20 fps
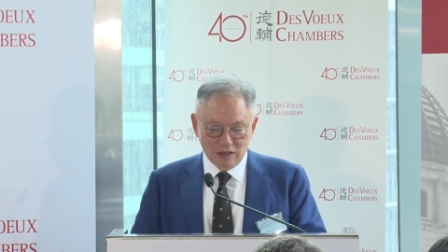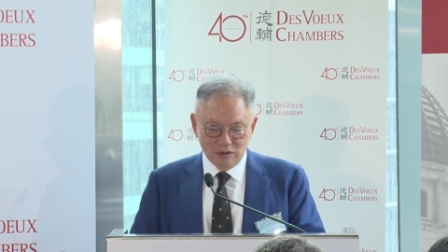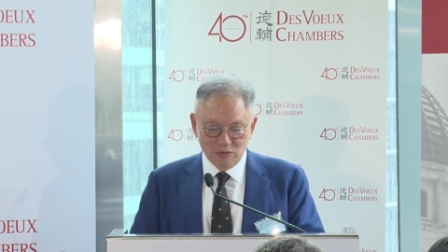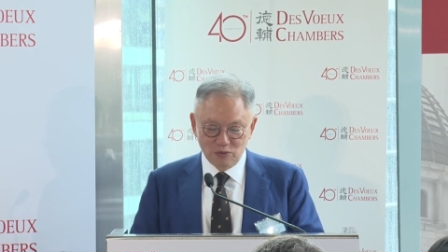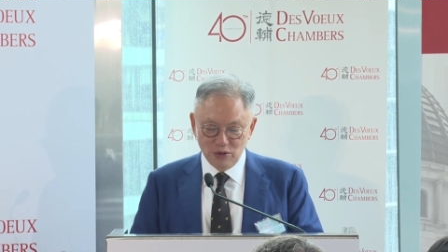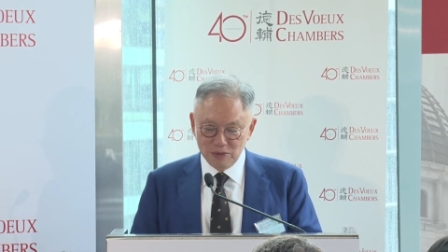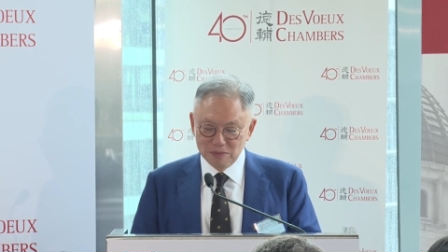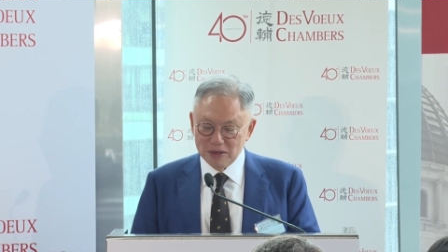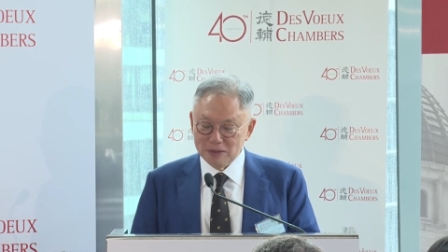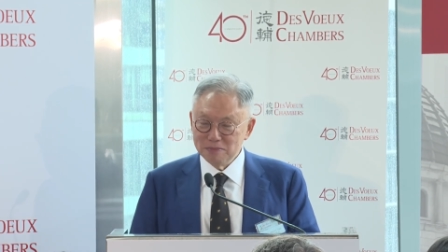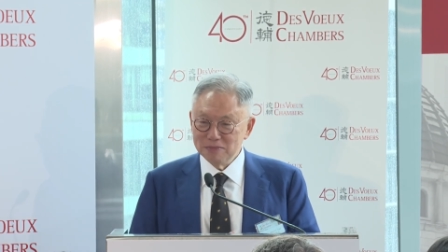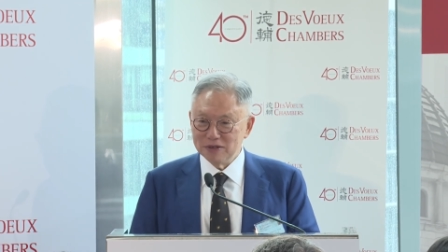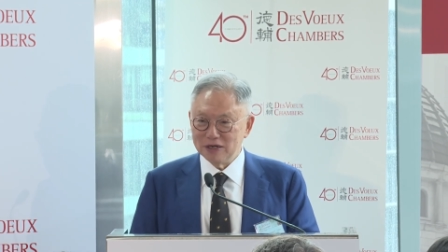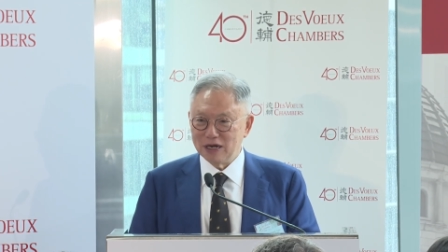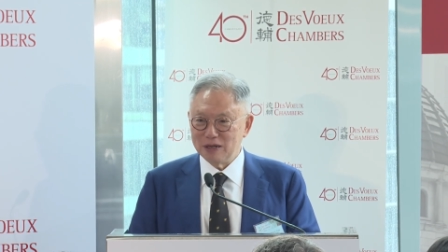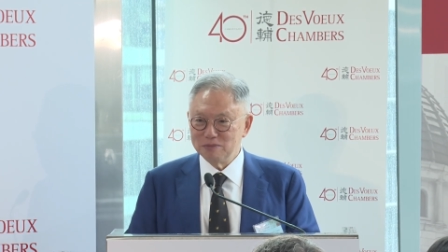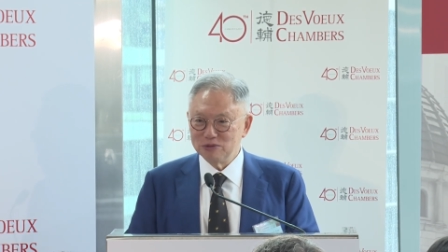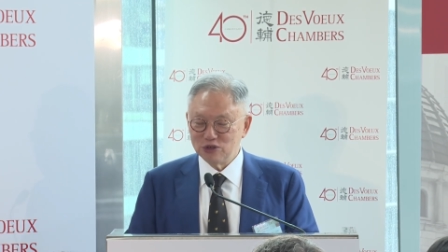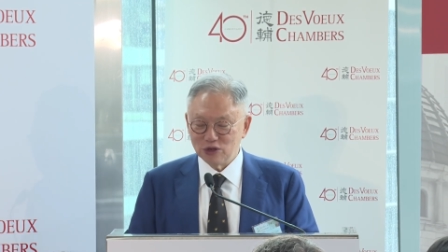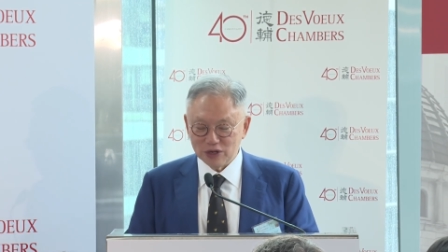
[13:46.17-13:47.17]
Remember,
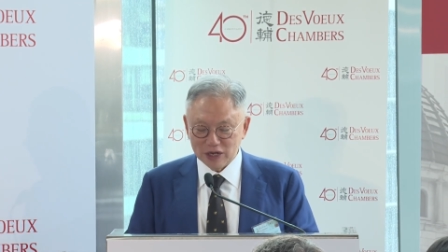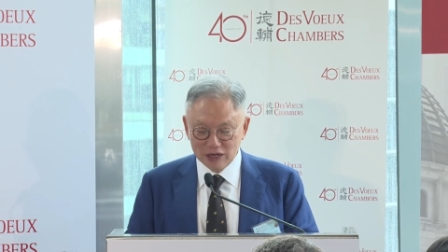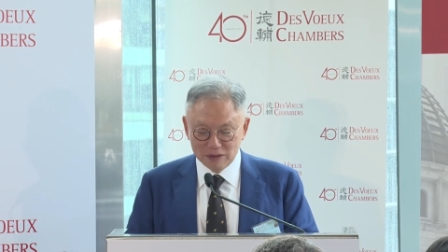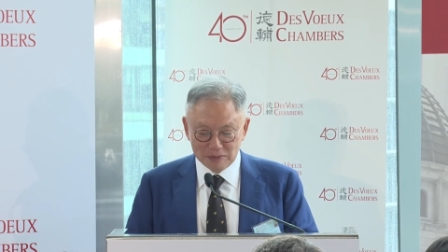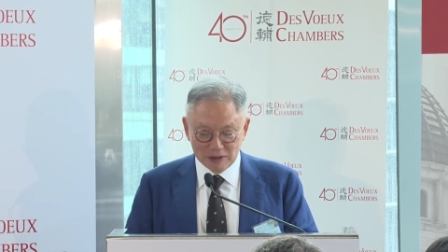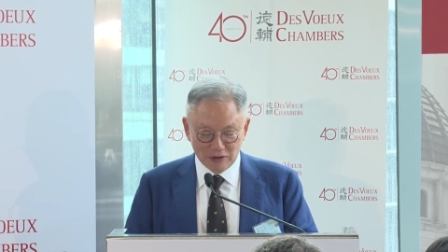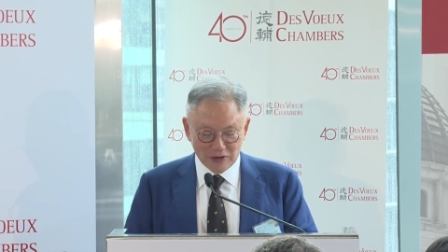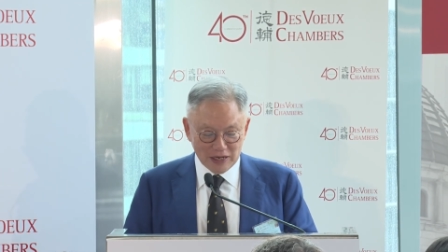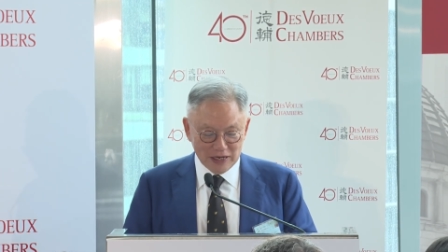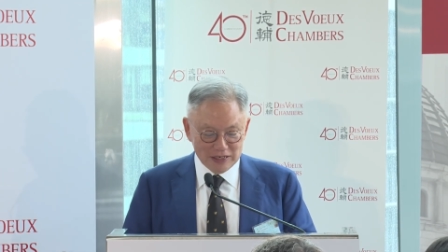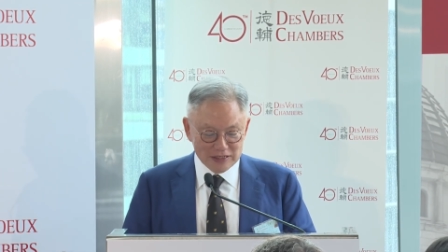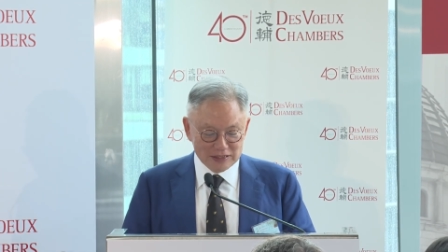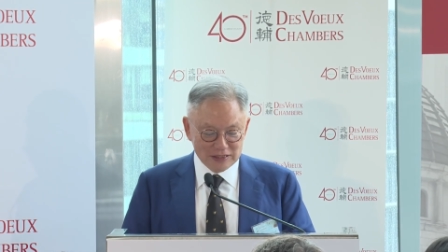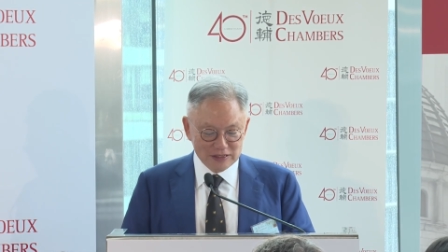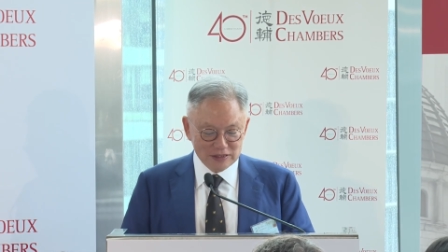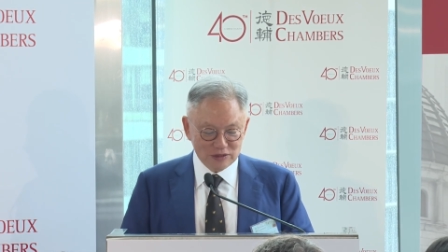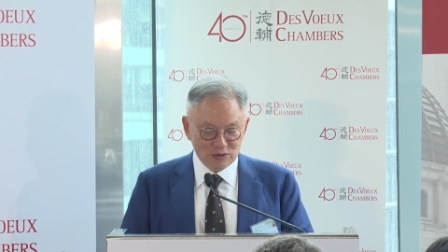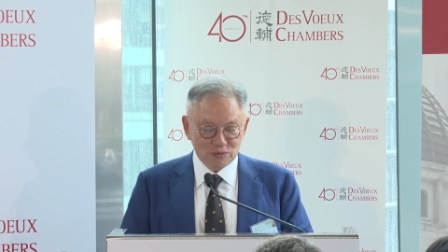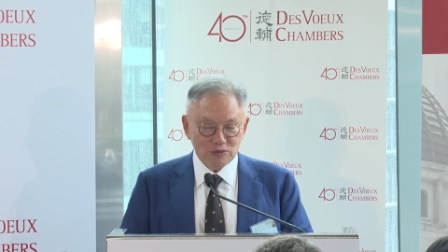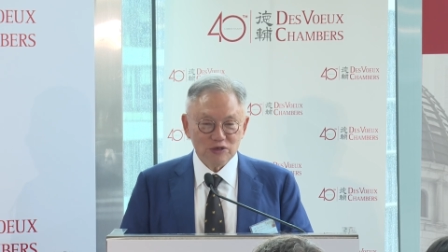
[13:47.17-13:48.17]
I'm talking about
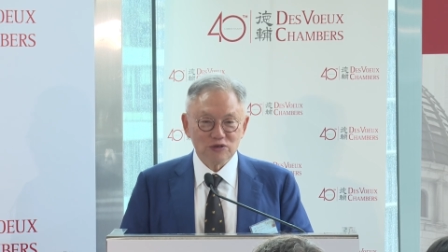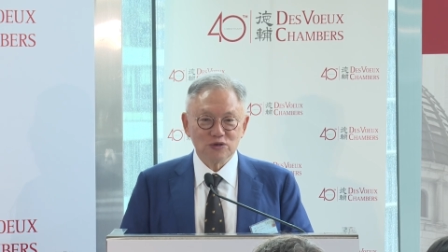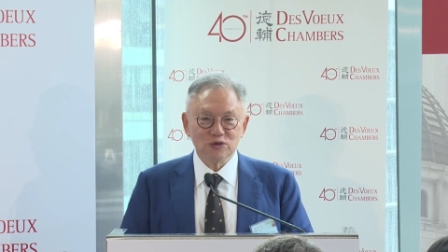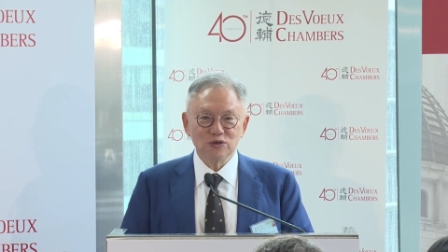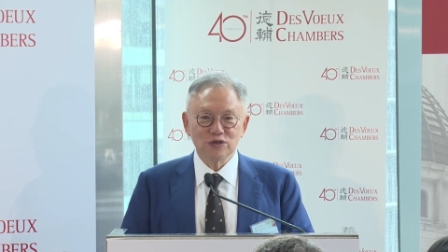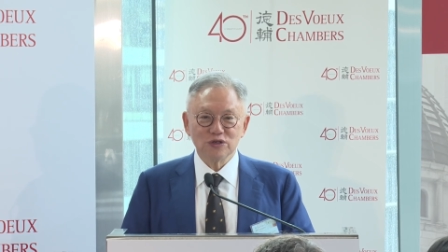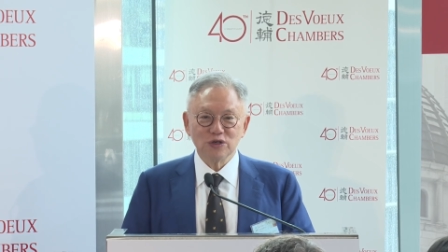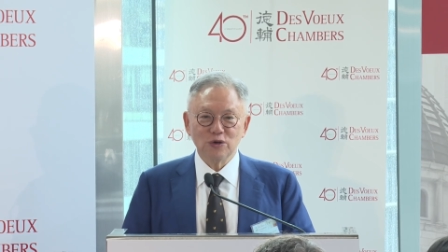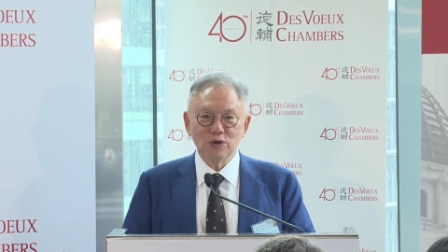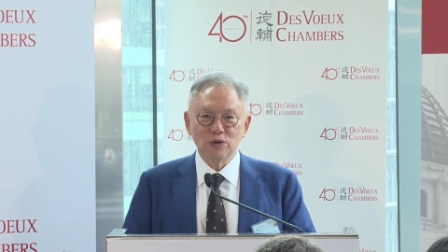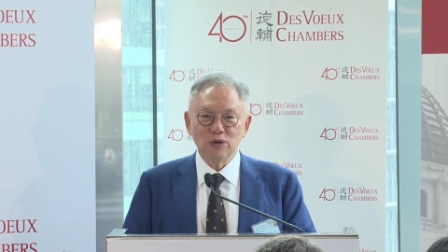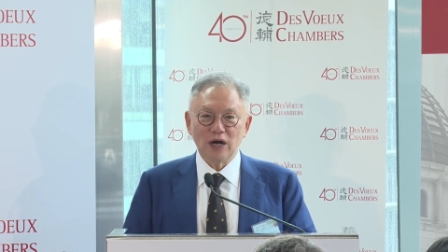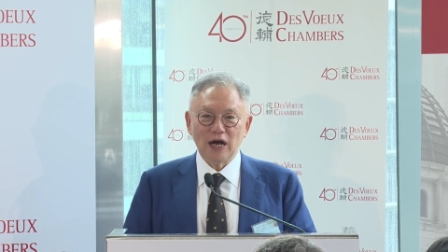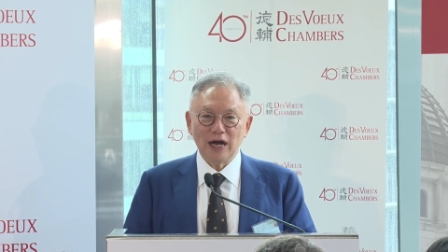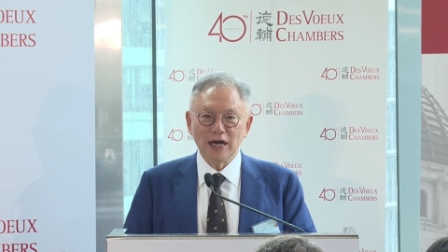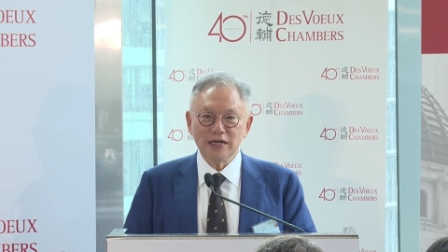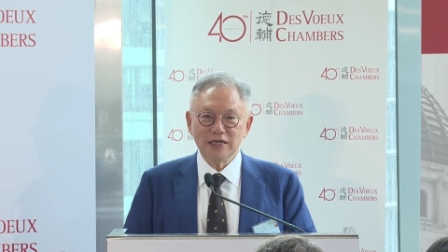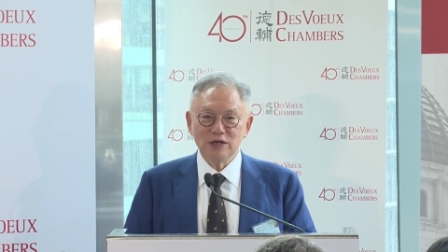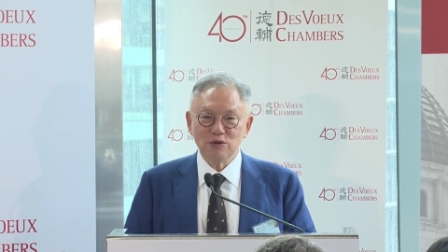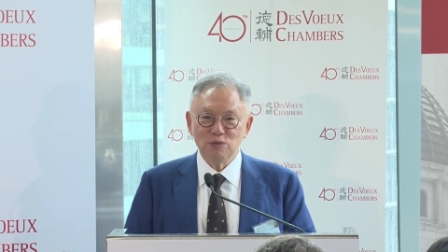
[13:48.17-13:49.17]
cases which could go
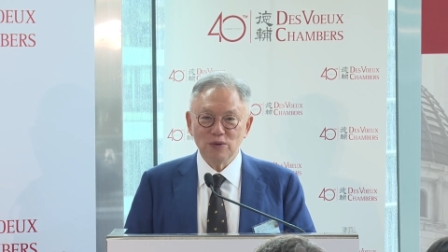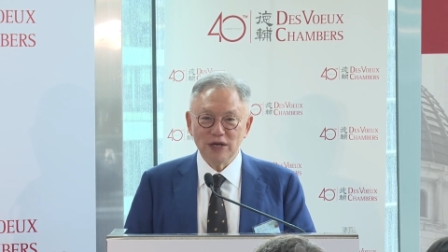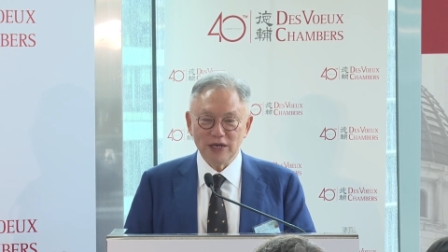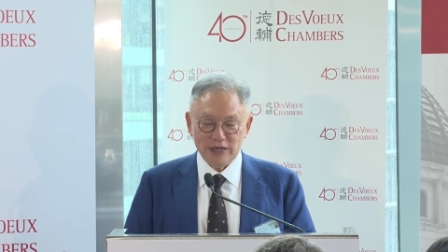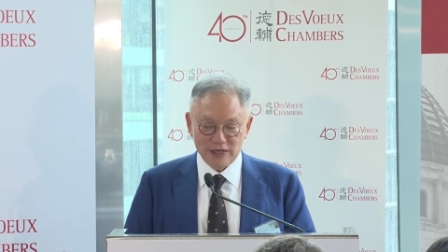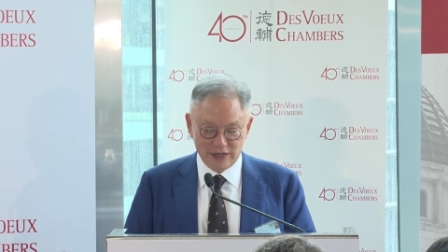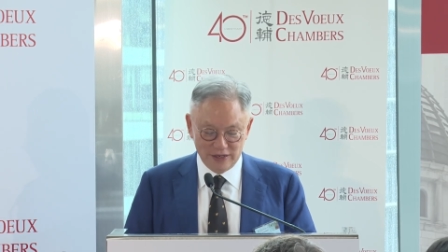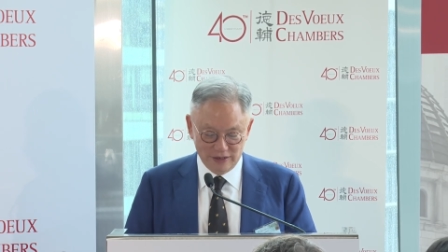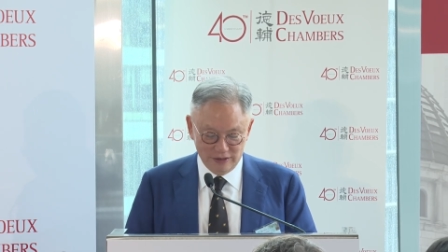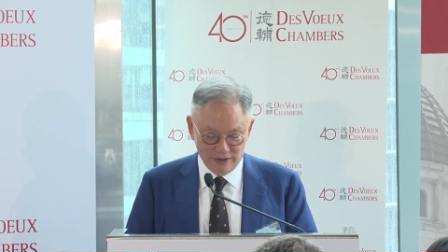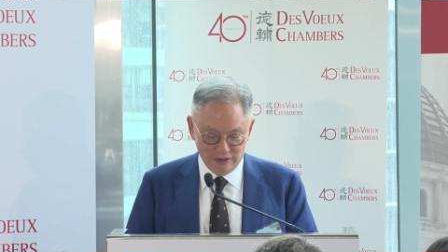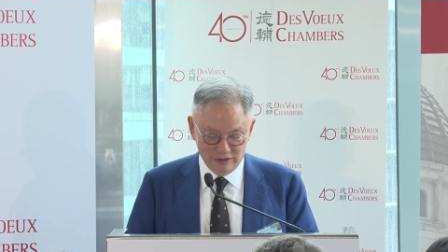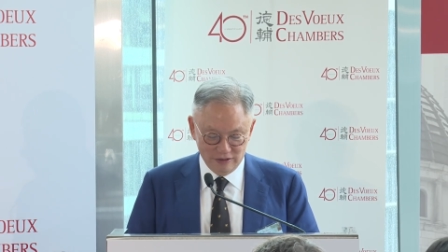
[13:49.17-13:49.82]
either way.